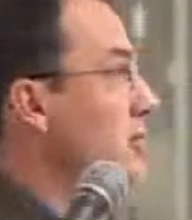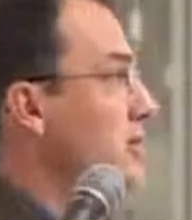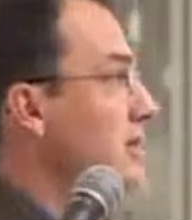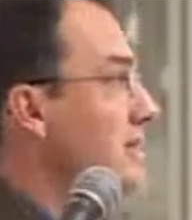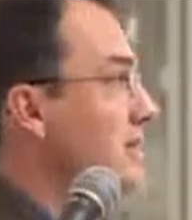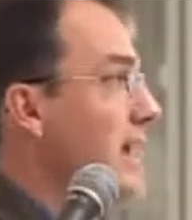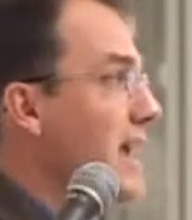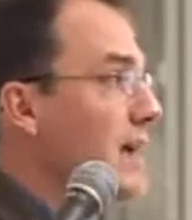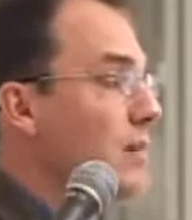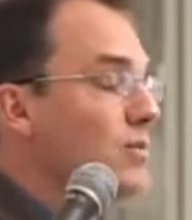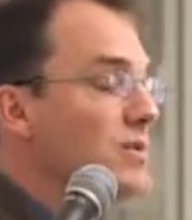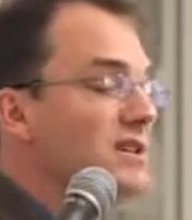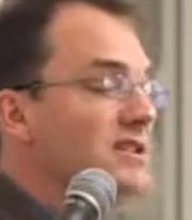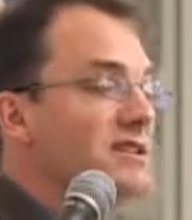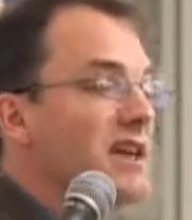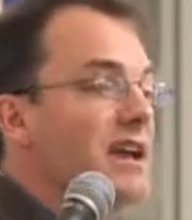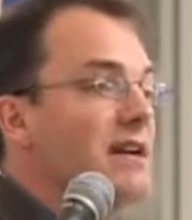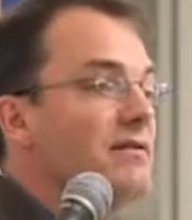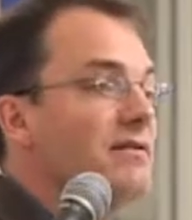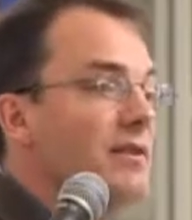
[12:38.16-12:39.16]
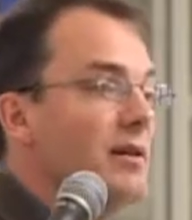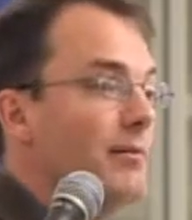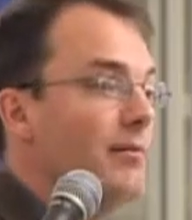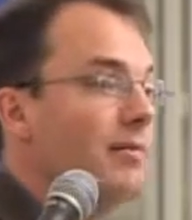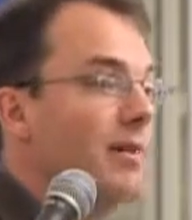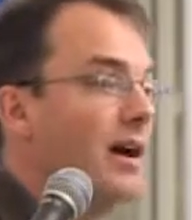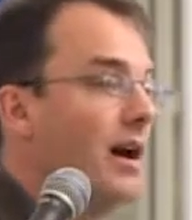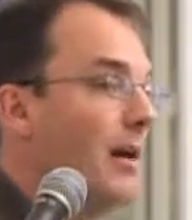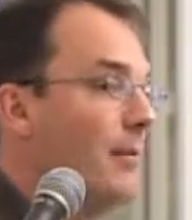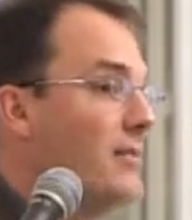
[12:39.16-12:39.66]
look, can we save them?
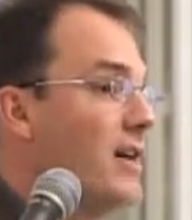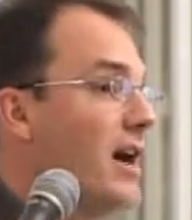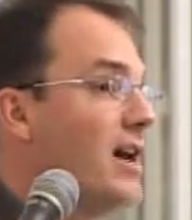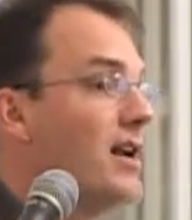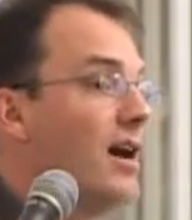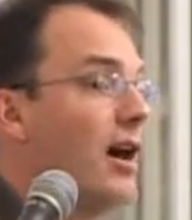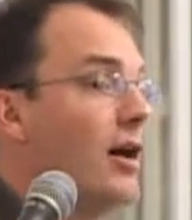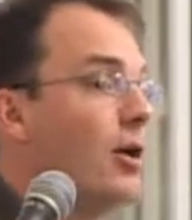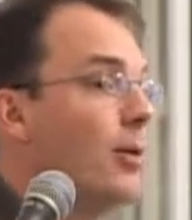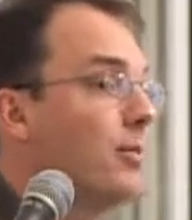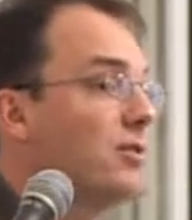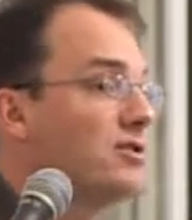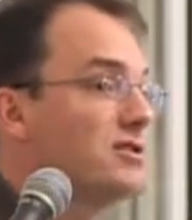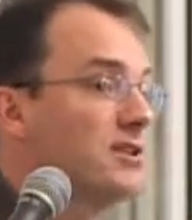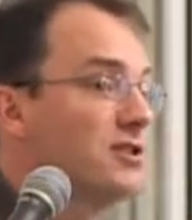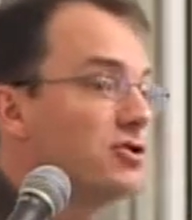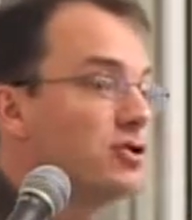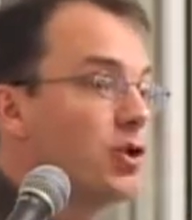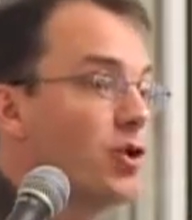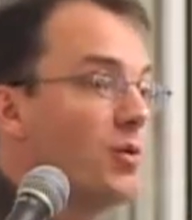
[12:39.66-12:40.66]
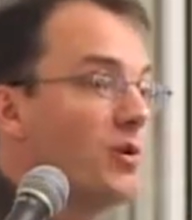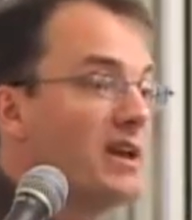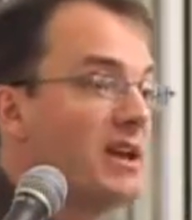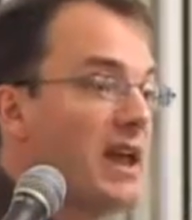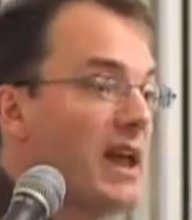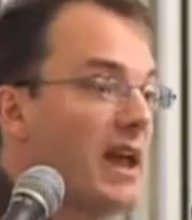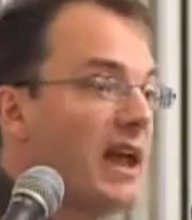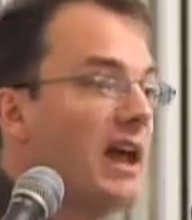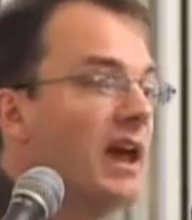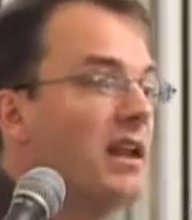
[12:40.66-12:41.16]
I'm not 100% sure we
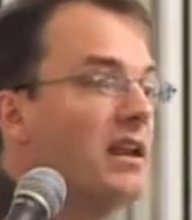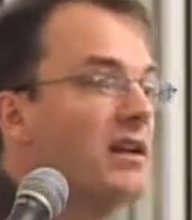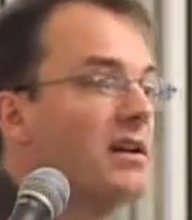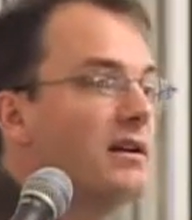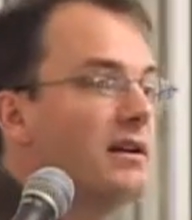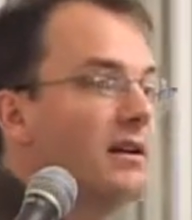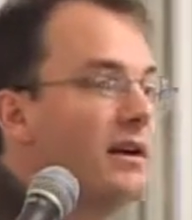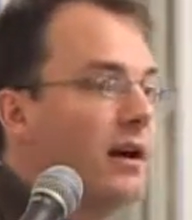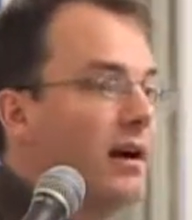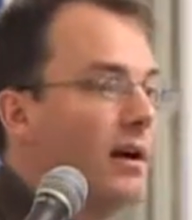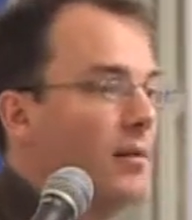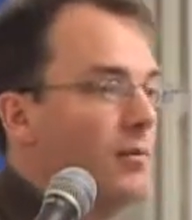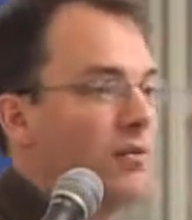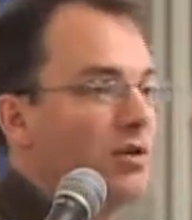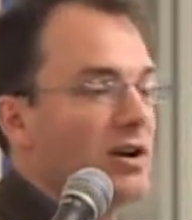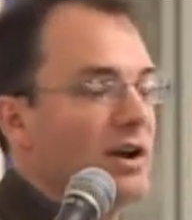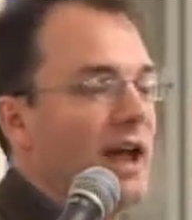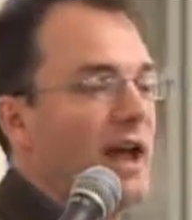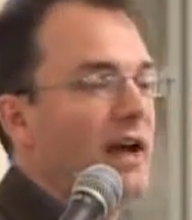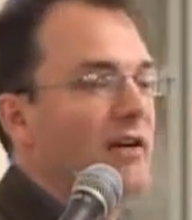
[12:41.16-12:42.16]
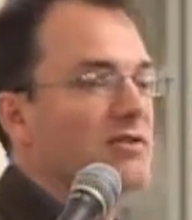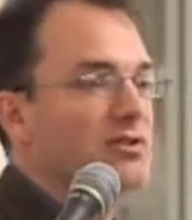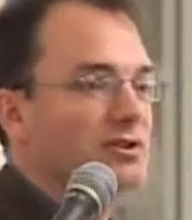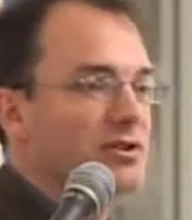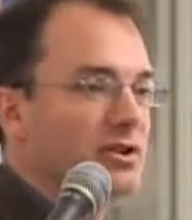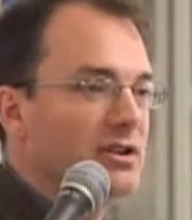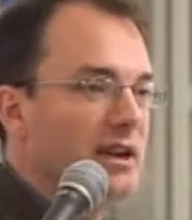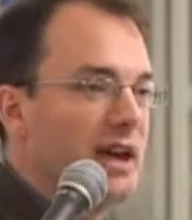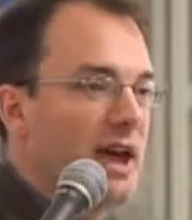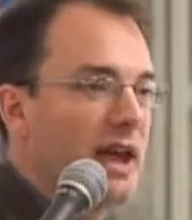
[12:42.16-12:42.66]
can. We're going to have to
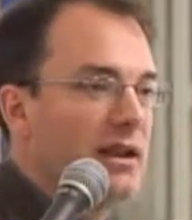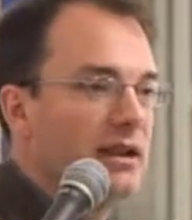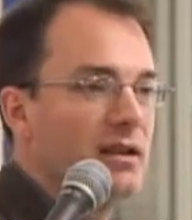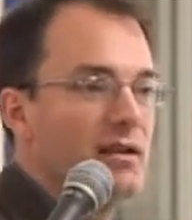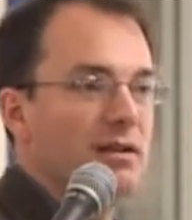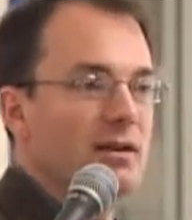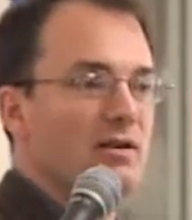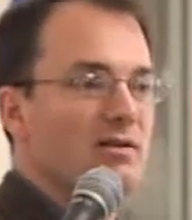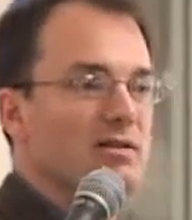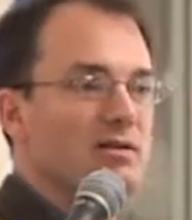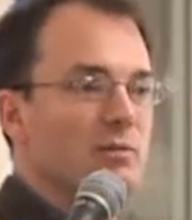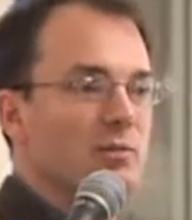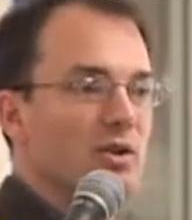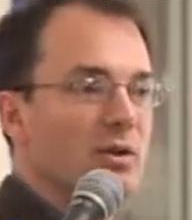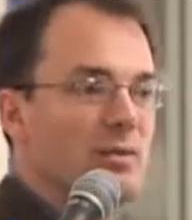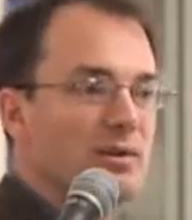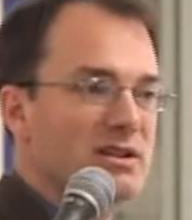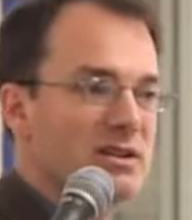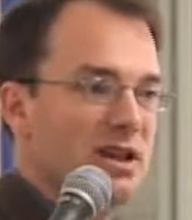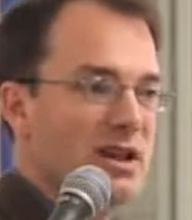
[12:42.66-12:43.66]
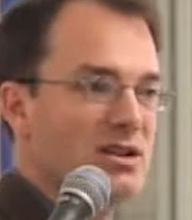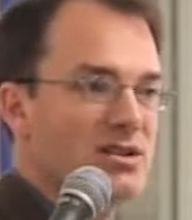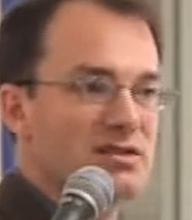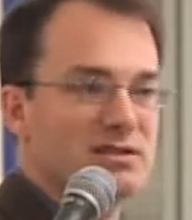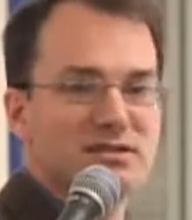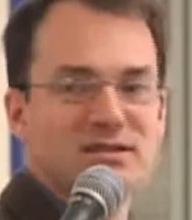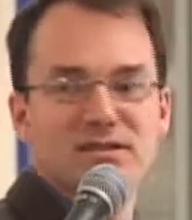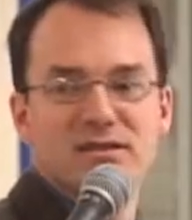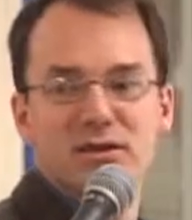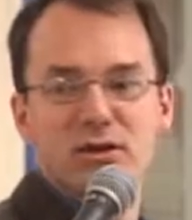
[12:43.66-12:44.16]
look at it. There are some
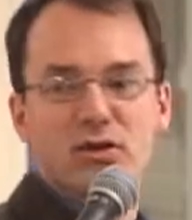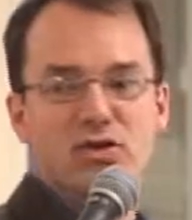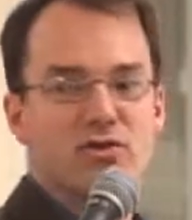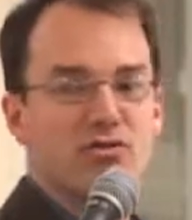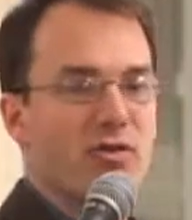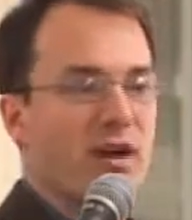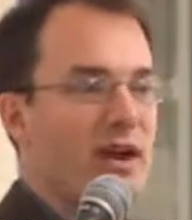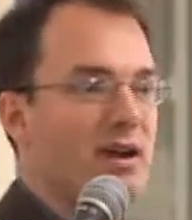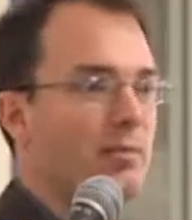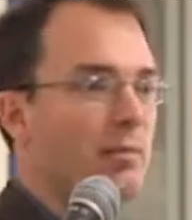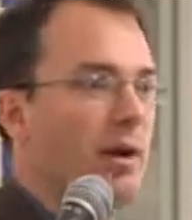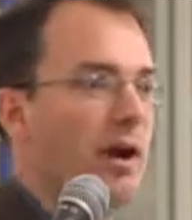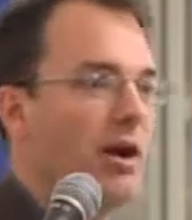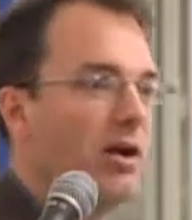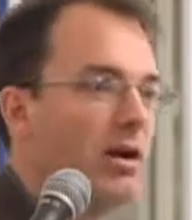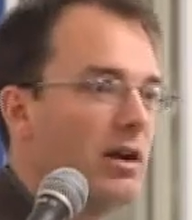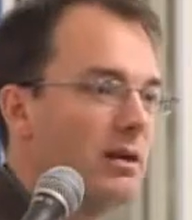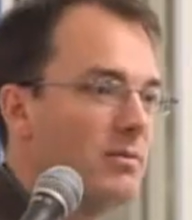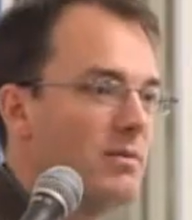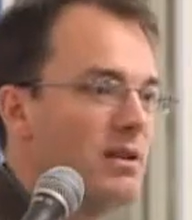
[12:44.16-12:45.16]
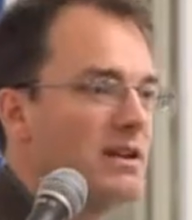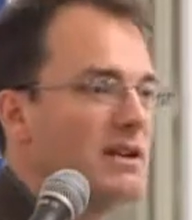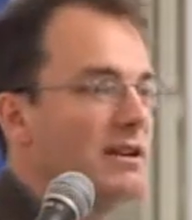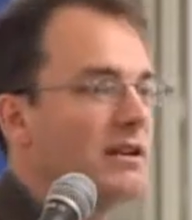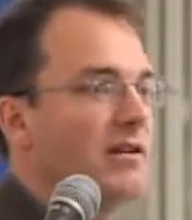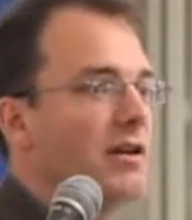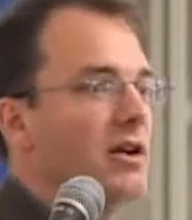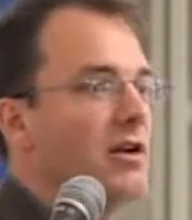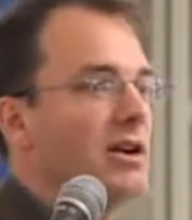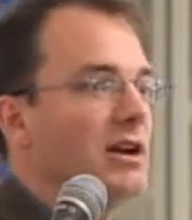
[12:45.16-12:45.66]
limitations. They're direct bury,
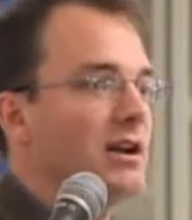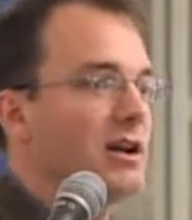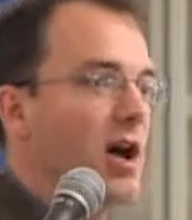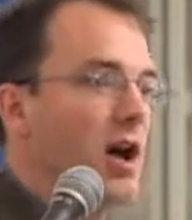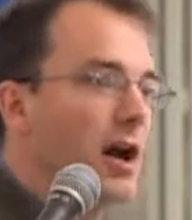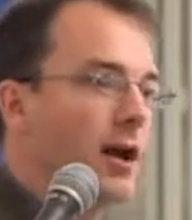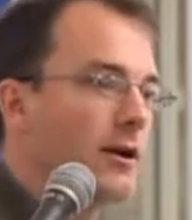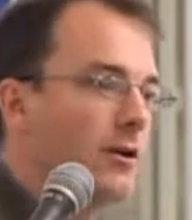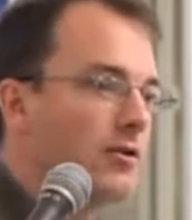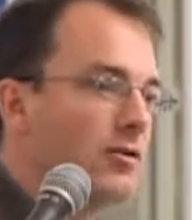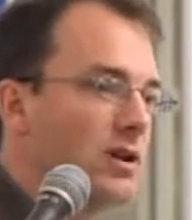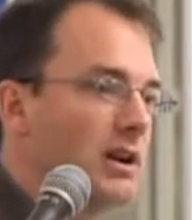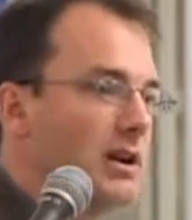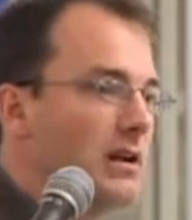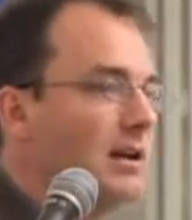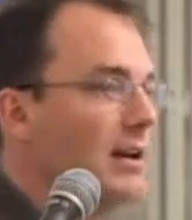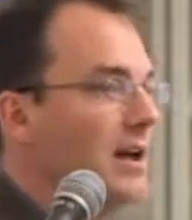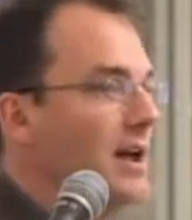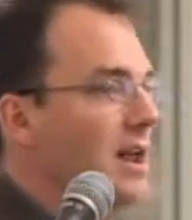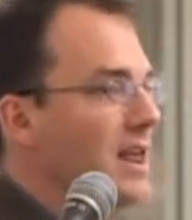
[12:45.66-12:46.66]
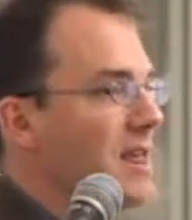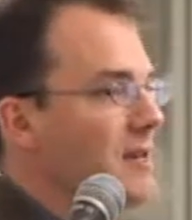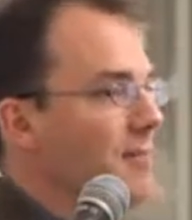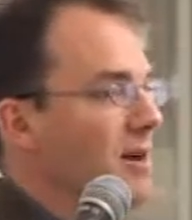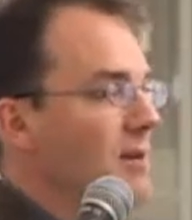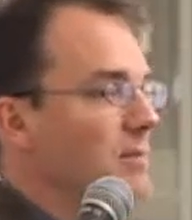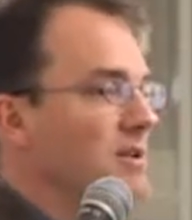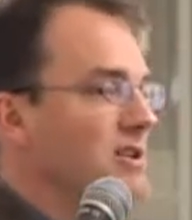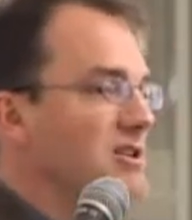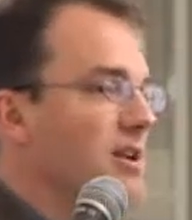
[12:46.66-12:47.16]
meaning they're in concrete. They
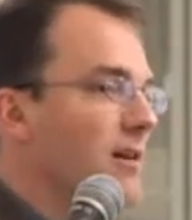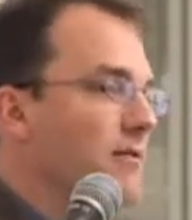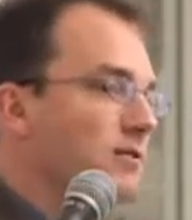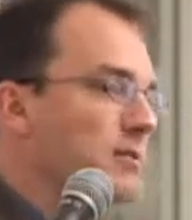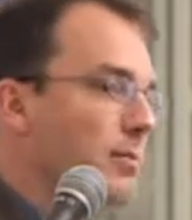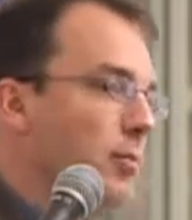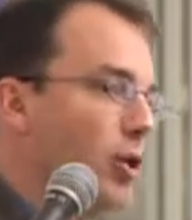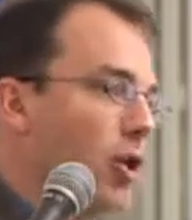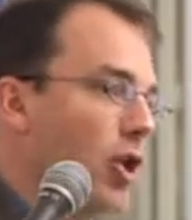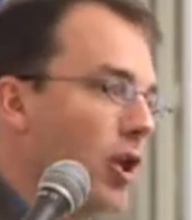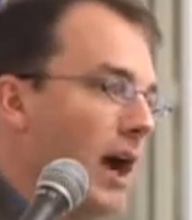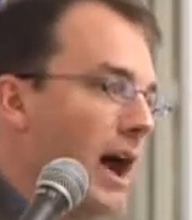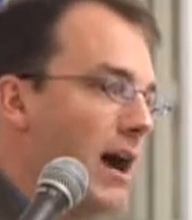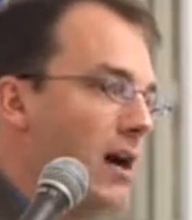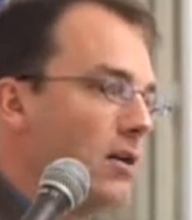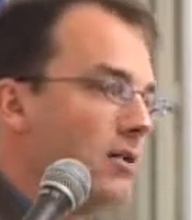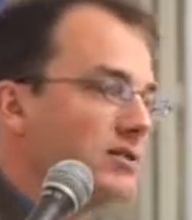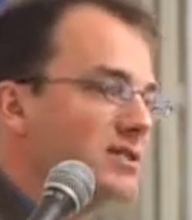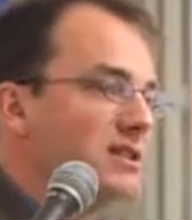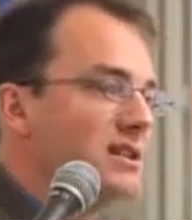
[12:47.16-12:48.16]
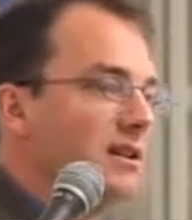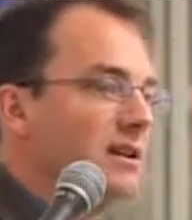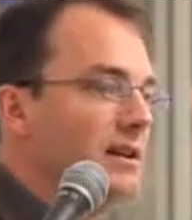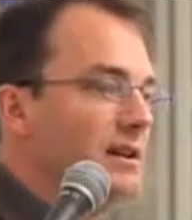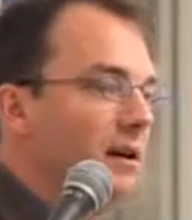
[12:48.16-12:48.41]
might be tough to pull out.